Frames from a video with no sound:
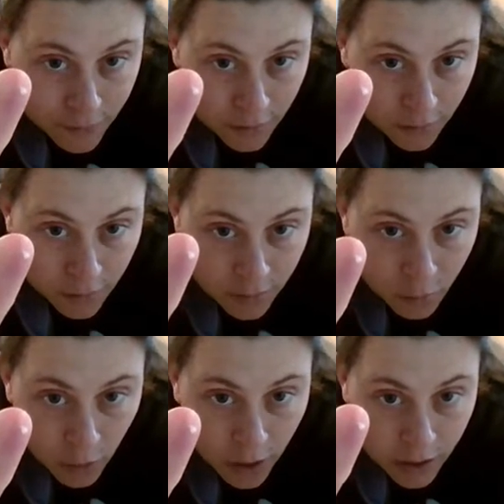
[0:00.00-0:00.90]
So there's
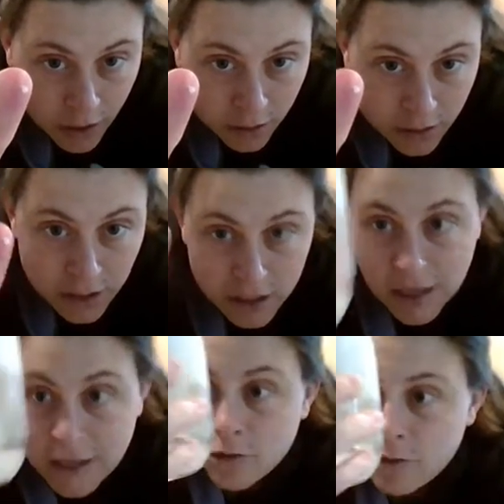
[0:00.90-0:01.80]
one little teeny
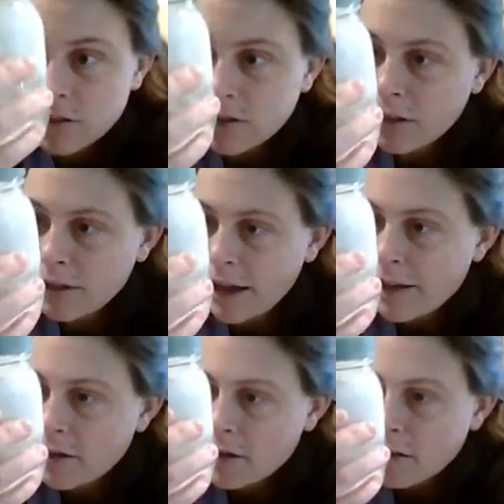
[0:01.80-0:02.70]
tiny crystal on that.
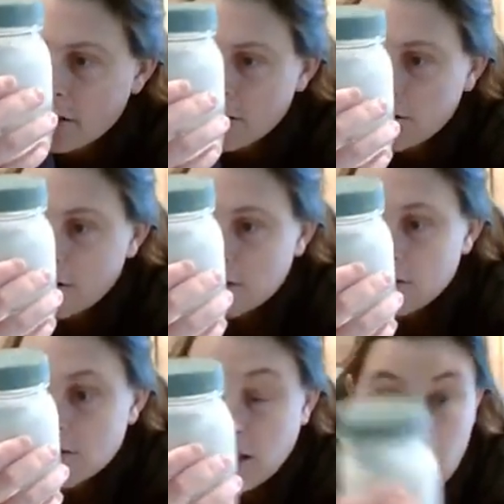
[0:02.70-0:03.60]

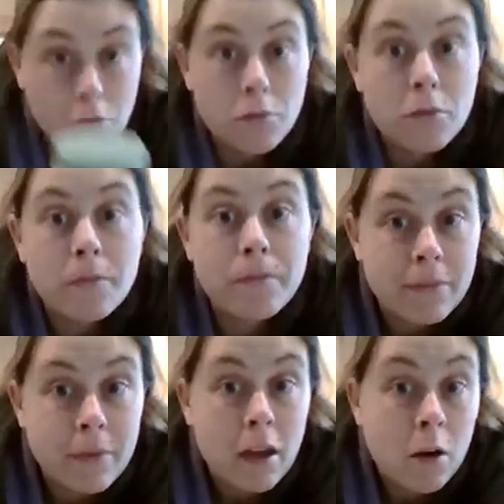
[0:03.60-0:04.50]
So,
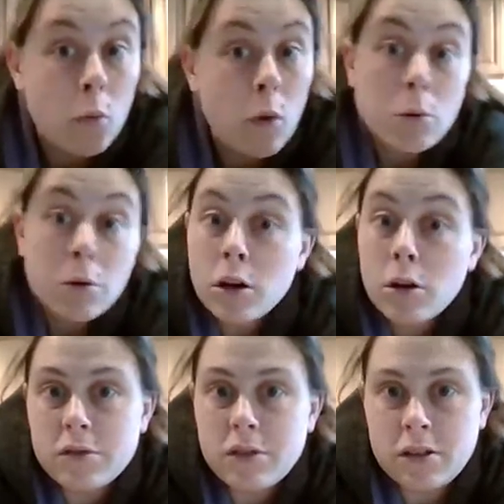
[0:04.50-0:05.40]
what were
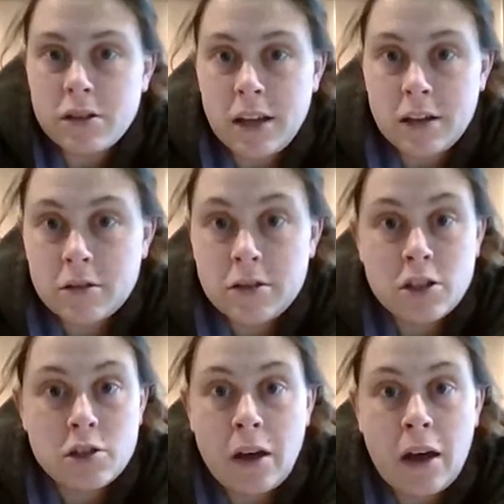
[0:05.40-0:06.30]
your results like?
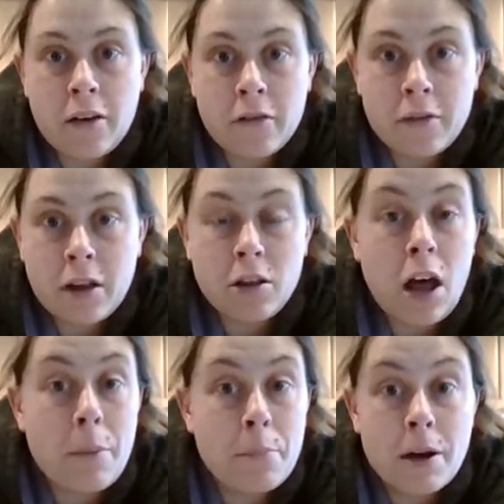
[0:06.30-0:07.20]
Did you have a
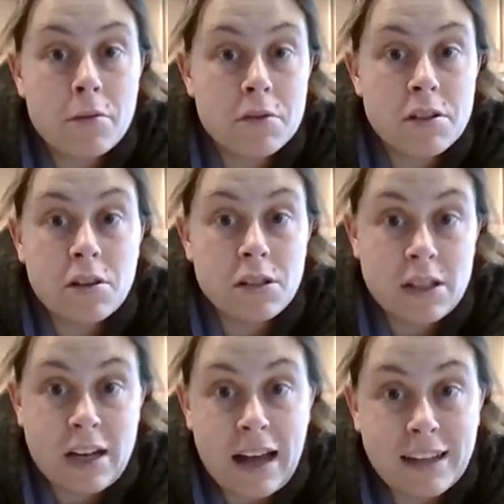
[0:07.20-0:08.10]
lot better results
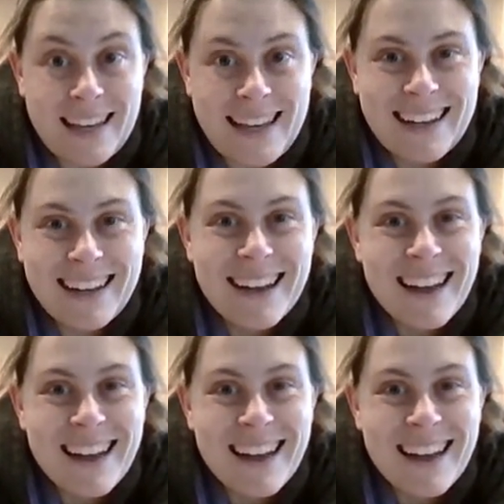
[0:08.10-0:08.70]
than I did?